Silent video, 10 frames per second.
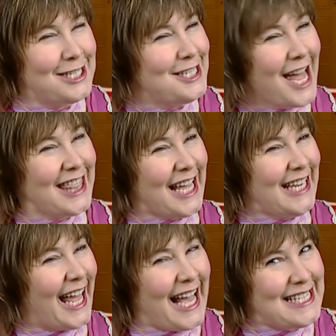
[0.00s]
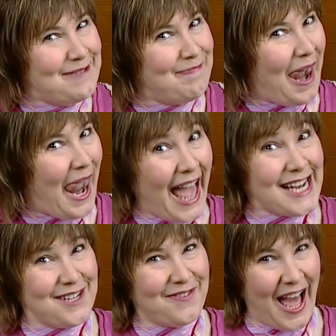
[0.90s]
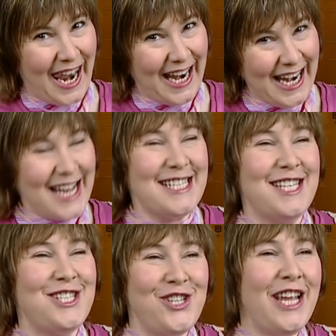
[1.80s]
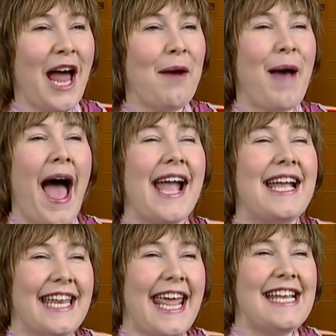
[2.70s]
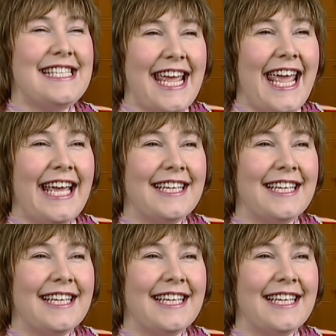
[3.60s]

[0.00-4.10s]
nothing like a splash of colour to cheer up a grey day.